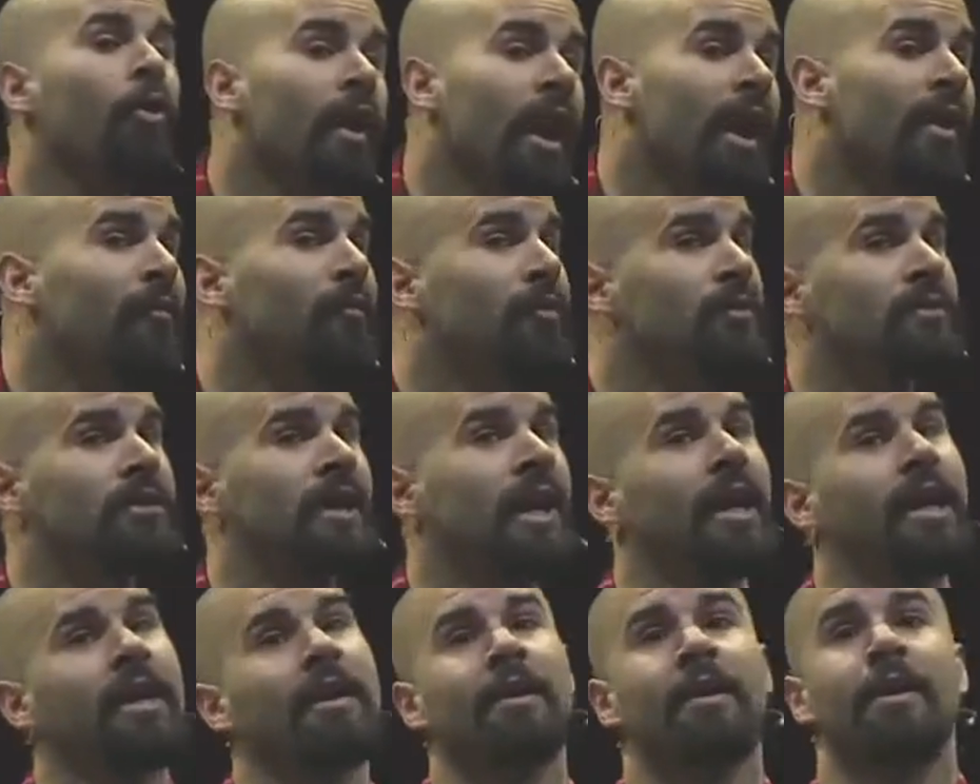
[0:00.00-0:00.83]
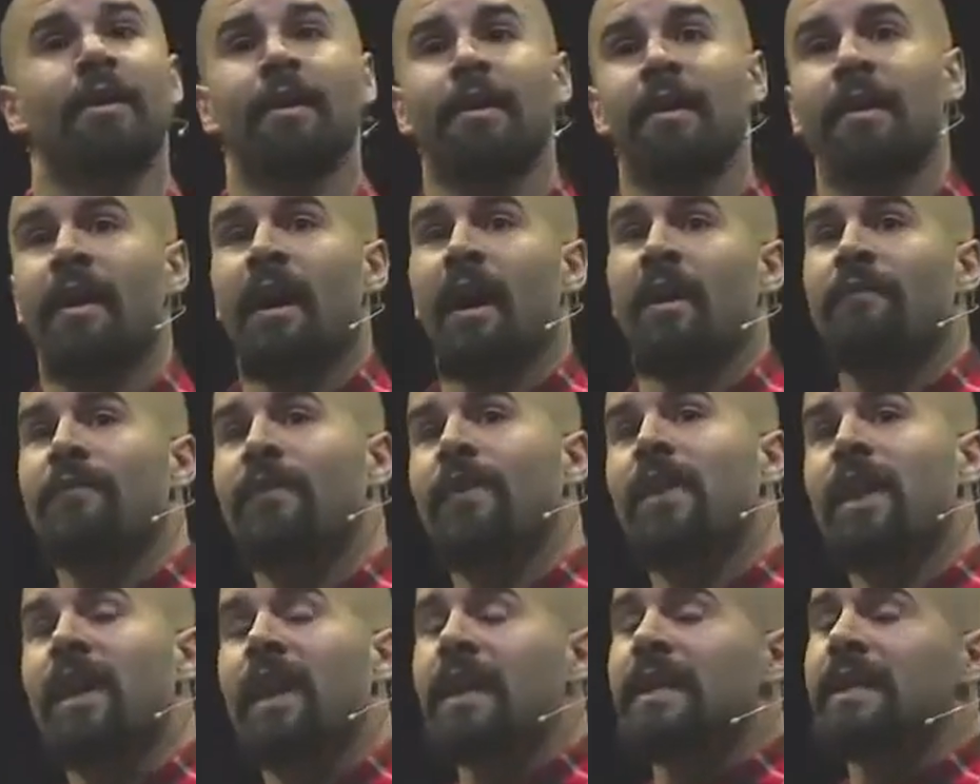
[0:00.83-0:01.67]
life was like. I
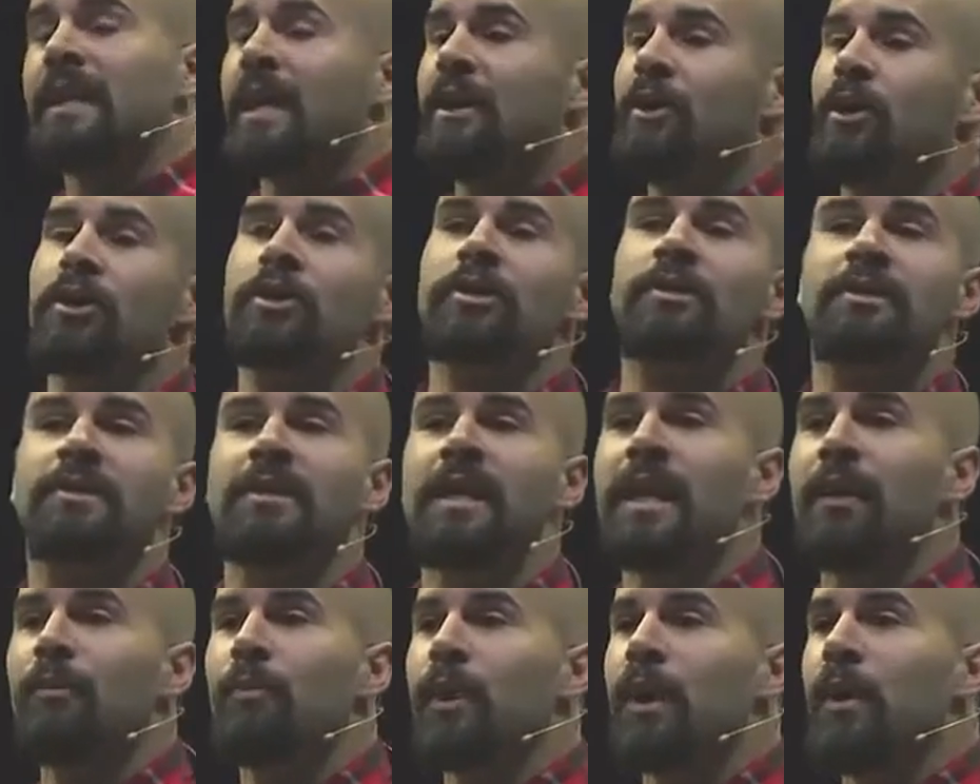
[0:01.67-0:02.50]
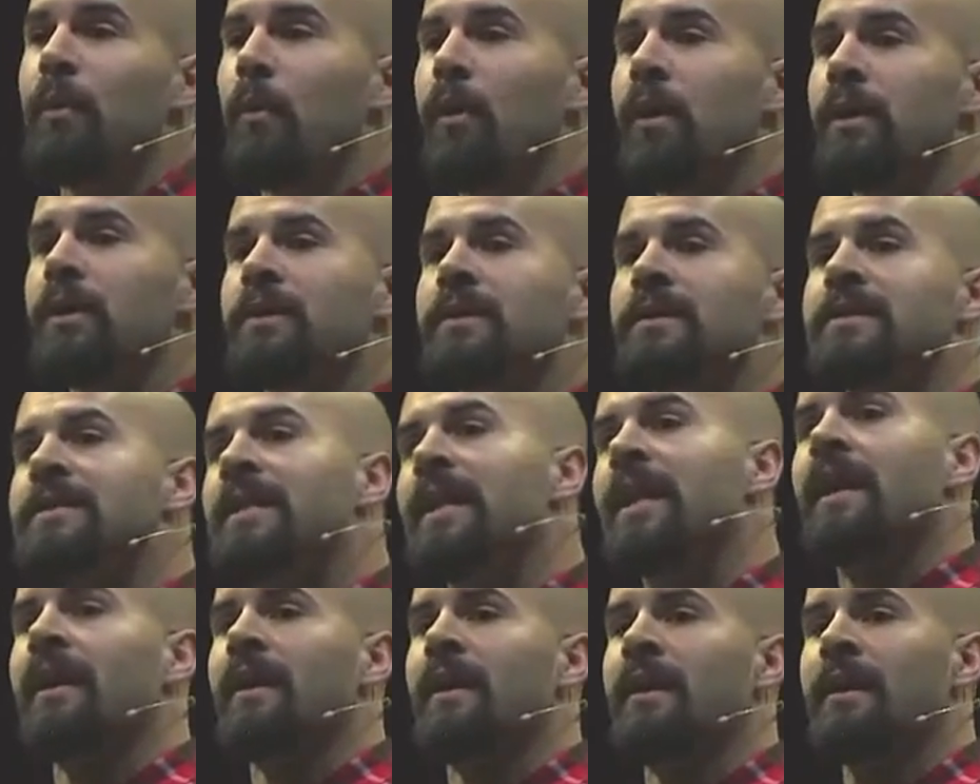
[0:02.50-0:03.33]
felt like I couldn't say what I wanted to
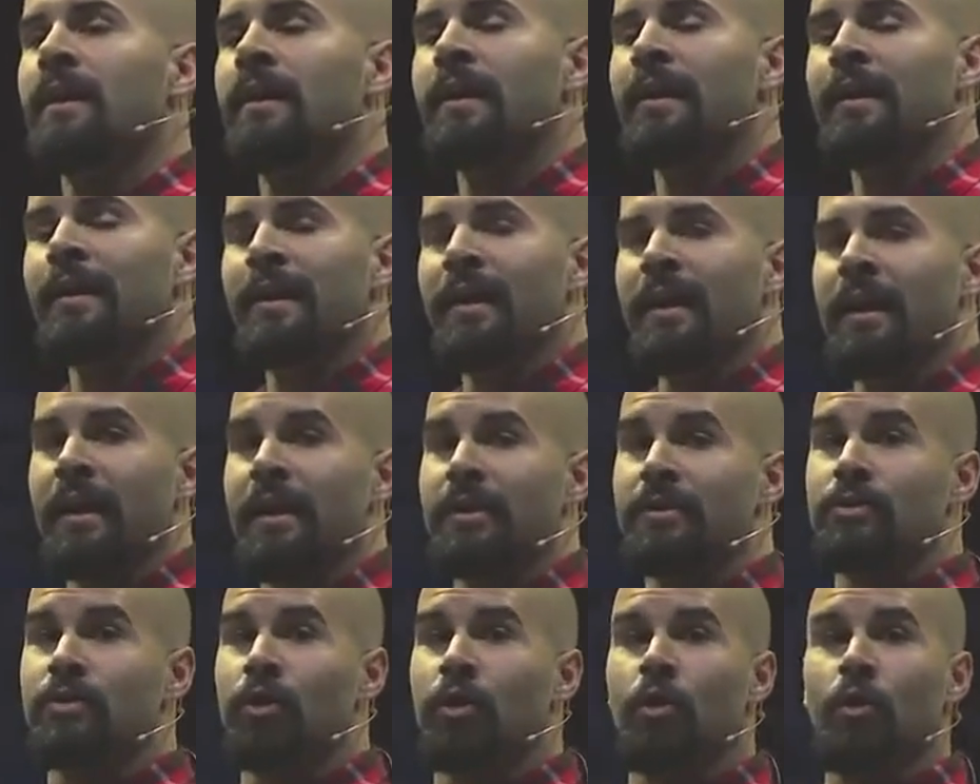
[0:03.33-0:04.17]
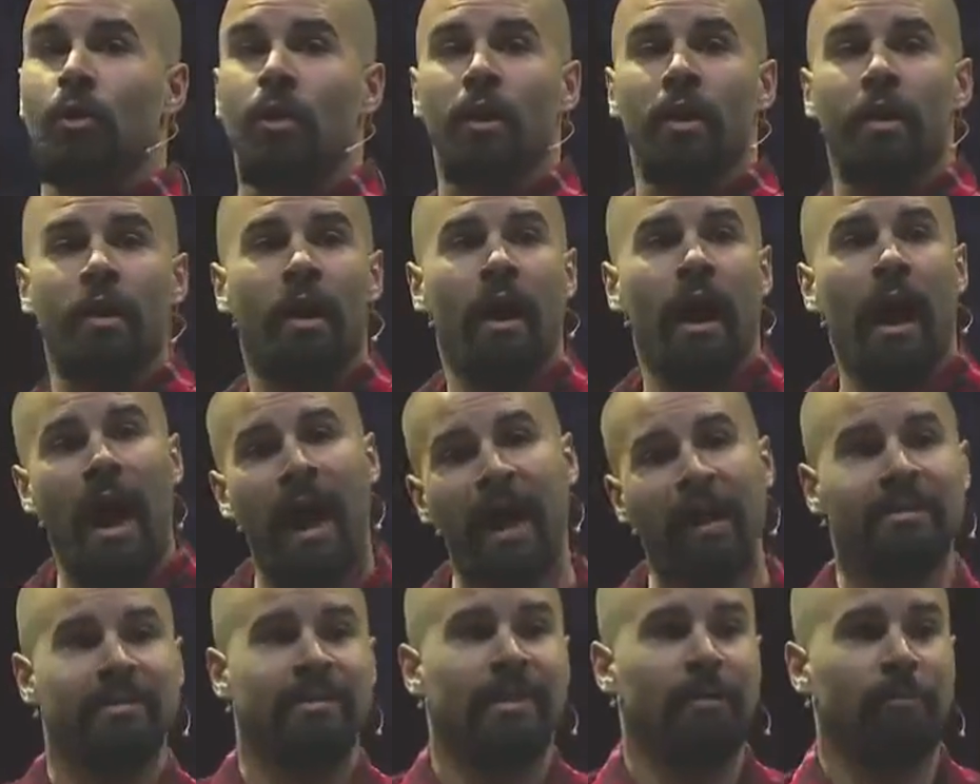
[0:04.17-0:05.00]
say. And so
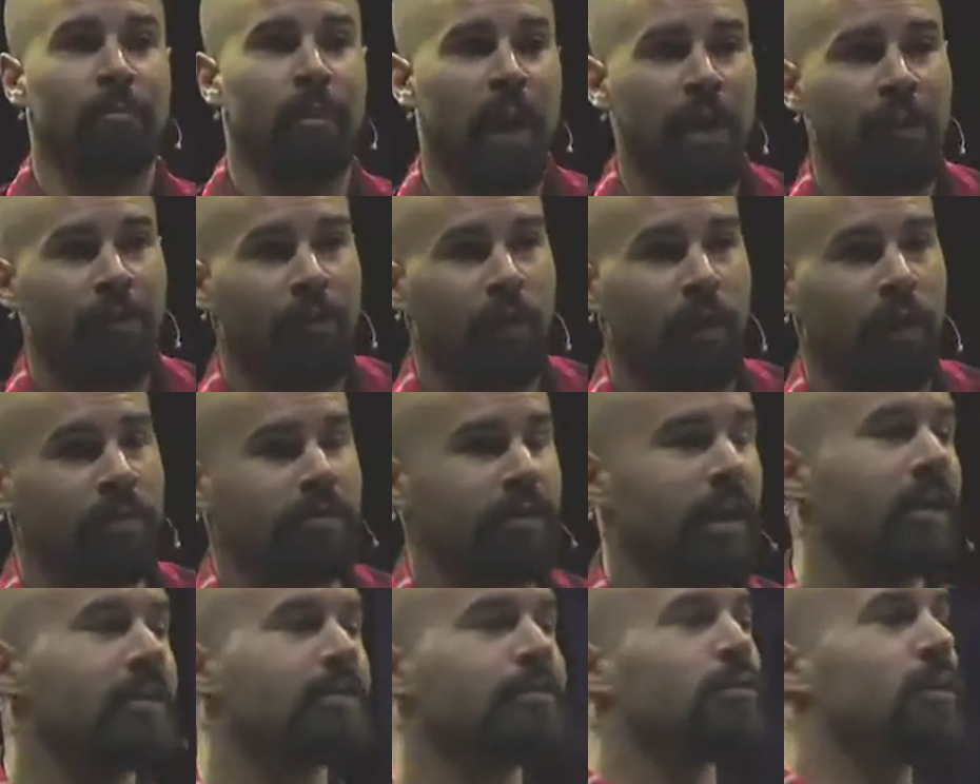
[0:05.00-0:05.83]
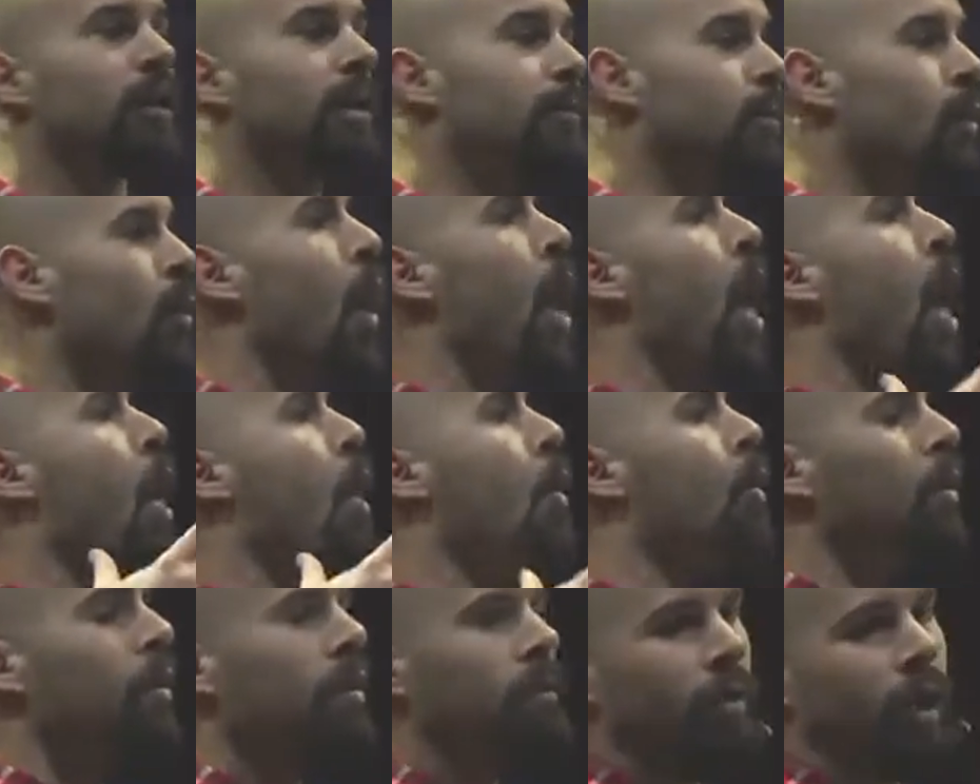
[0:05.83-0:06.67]
I said my voice. I screamed,
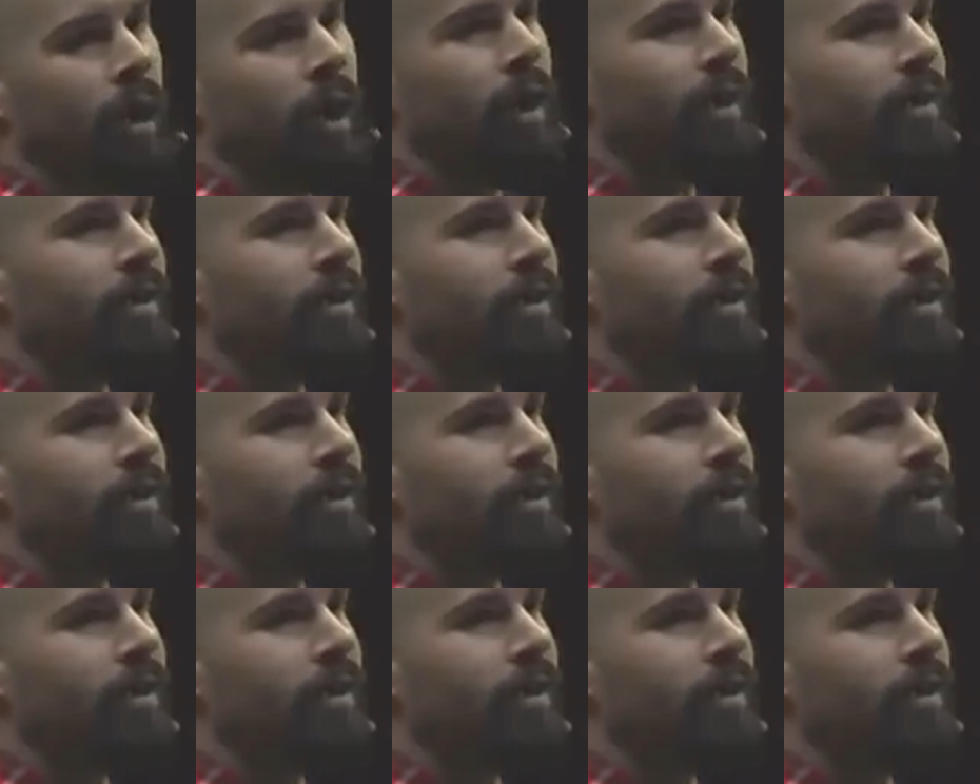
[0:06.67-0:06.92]
woo, right? I